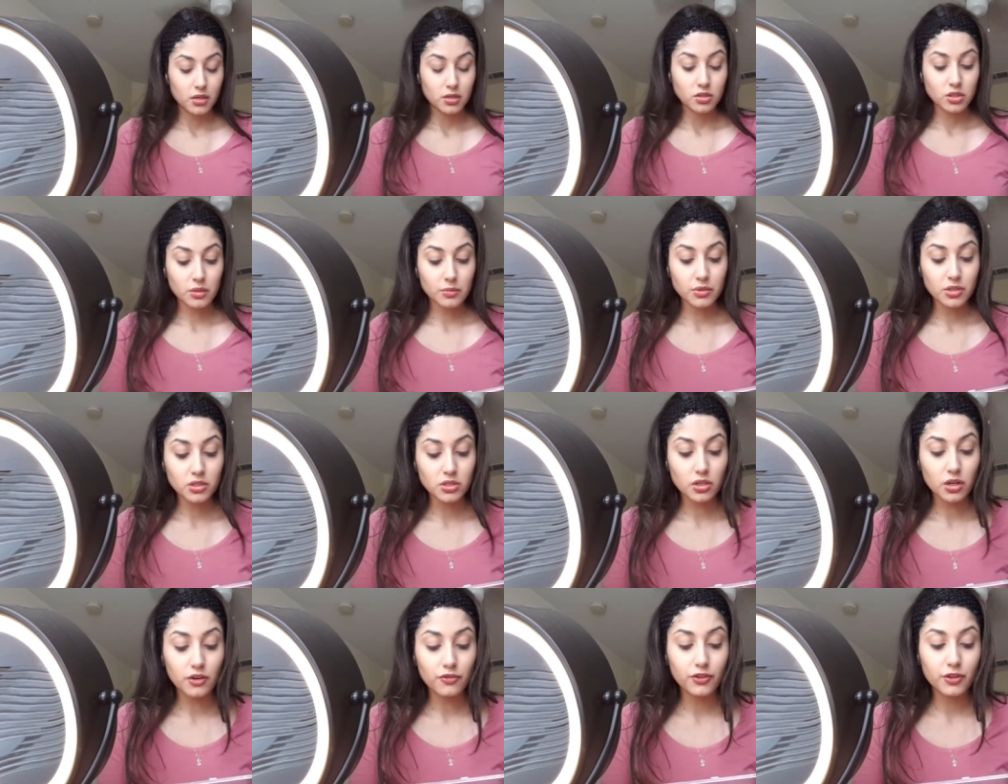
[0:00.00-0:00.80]
So I'm going to
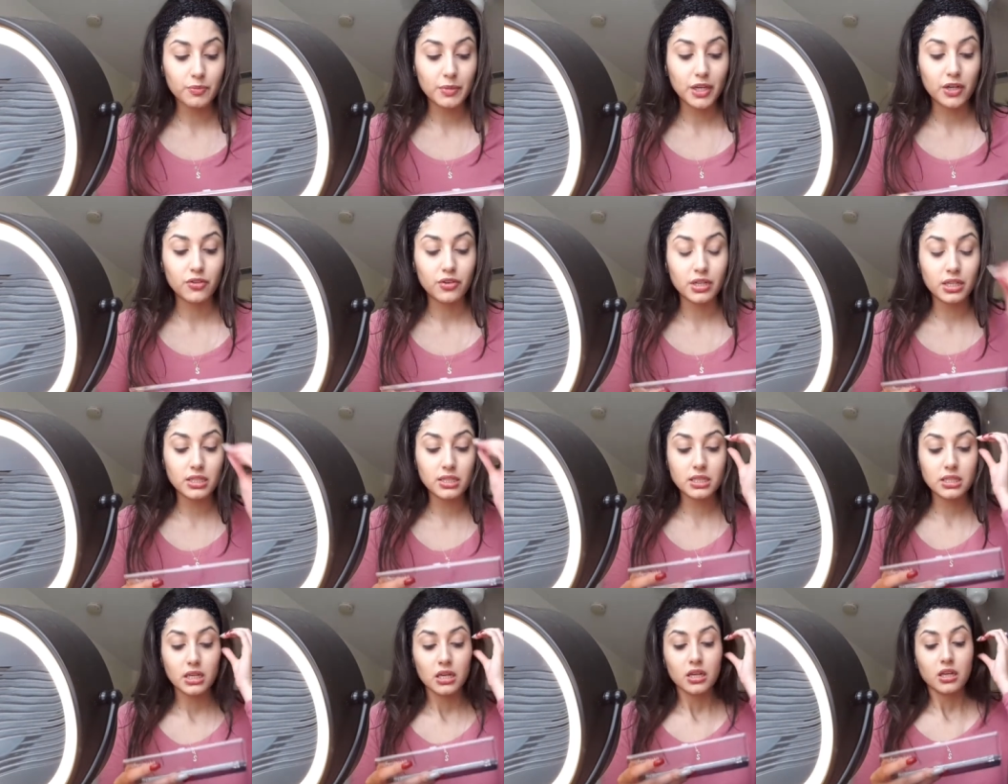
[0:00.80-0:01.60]
start off with my
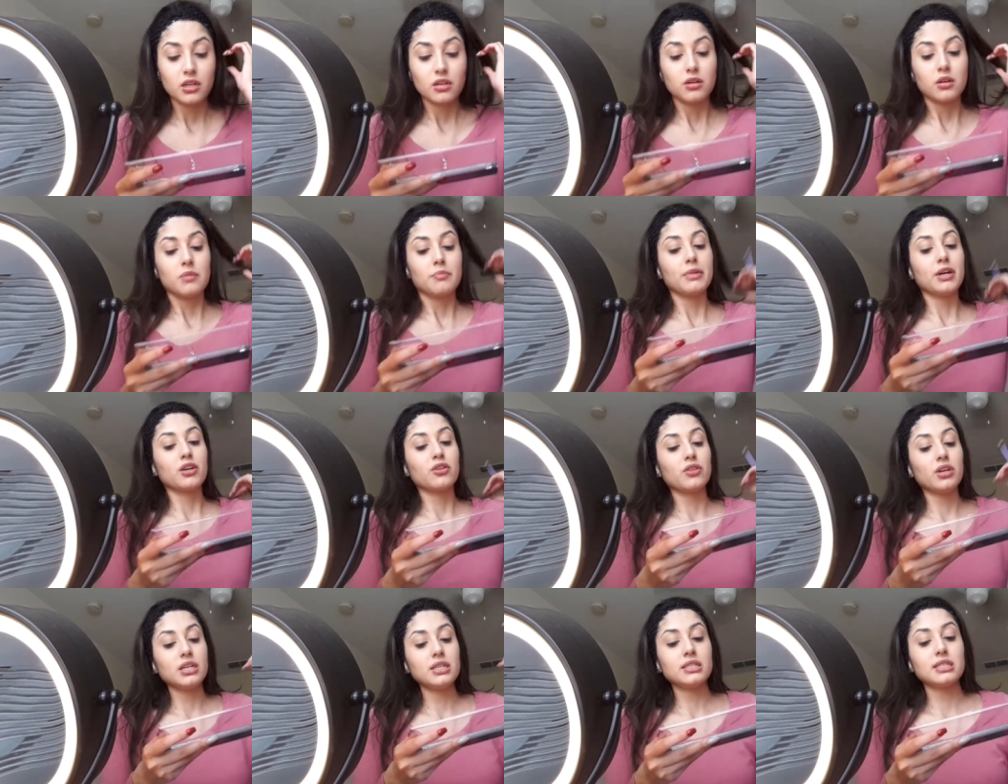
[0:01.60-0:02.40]
crease. My
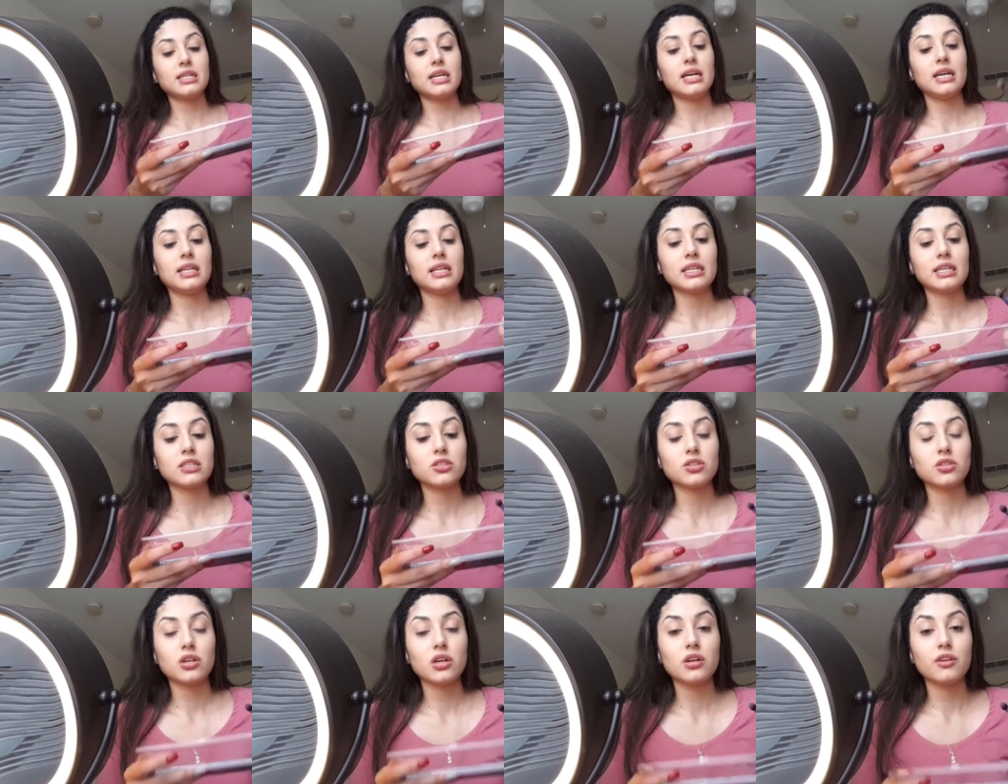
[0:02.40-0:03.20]
crease, I like to
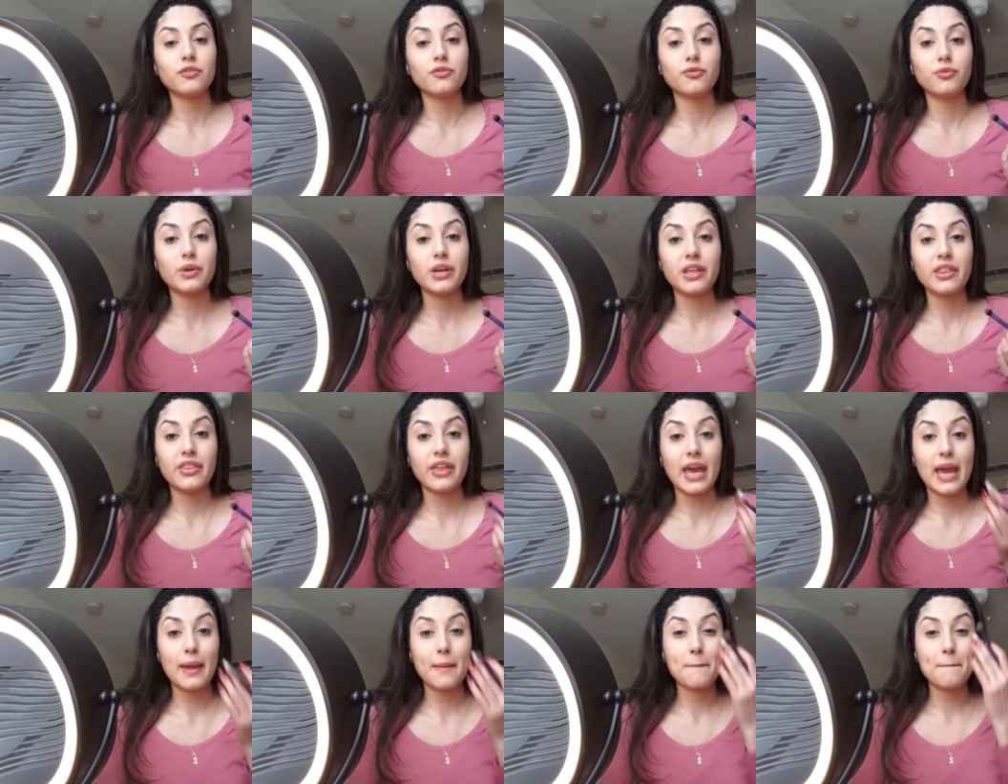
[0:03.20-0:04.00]
start off with
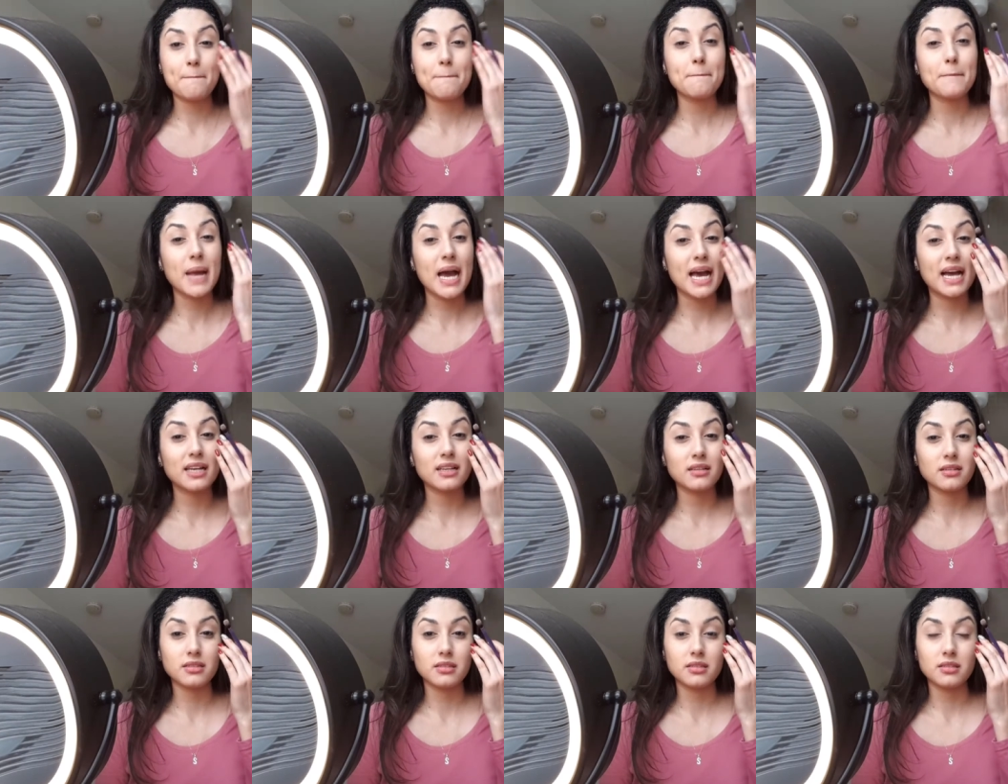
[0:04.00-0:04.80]
a
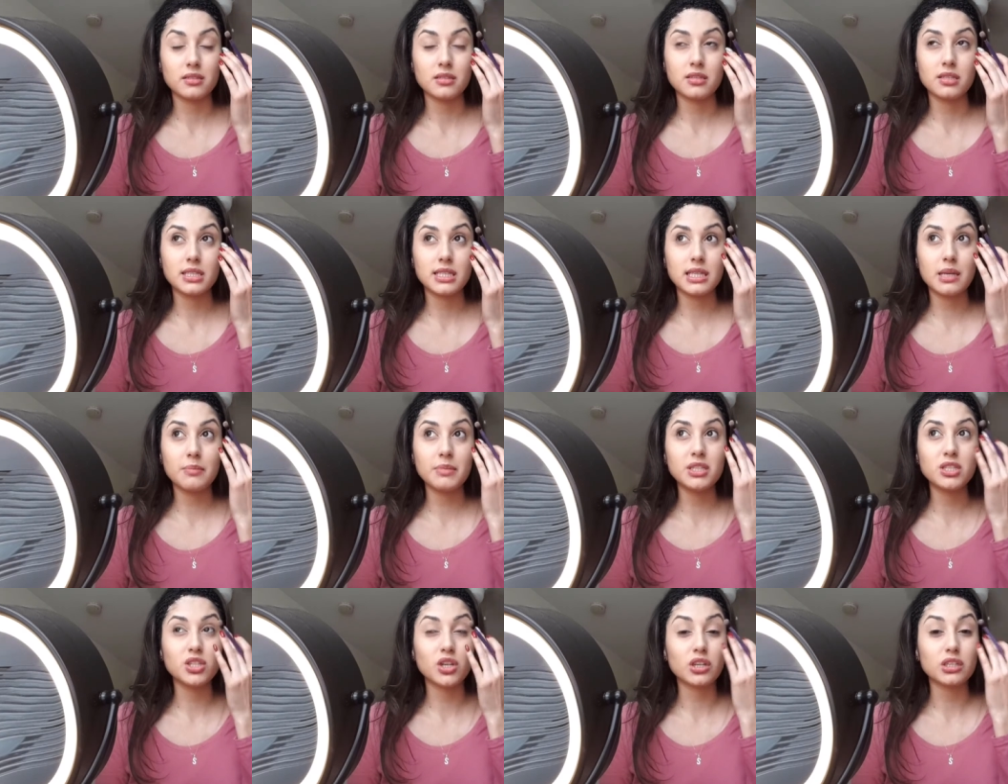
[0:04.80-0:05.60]
matte,
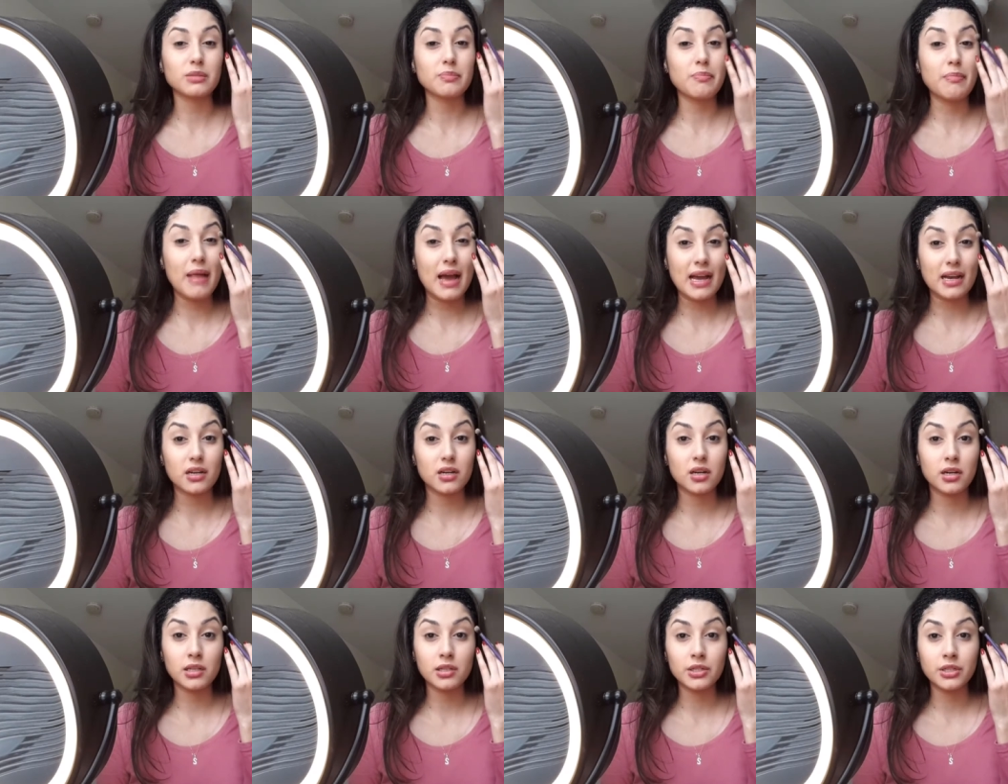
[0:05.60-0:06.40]
semi-dark matte
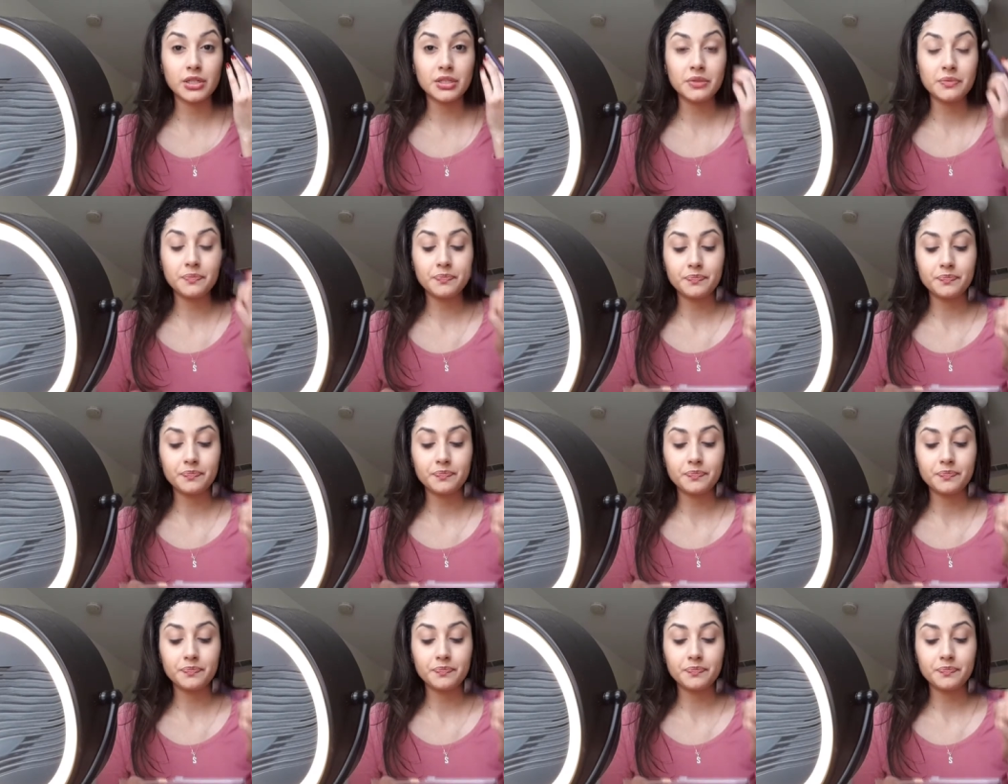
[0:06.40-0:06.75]
color,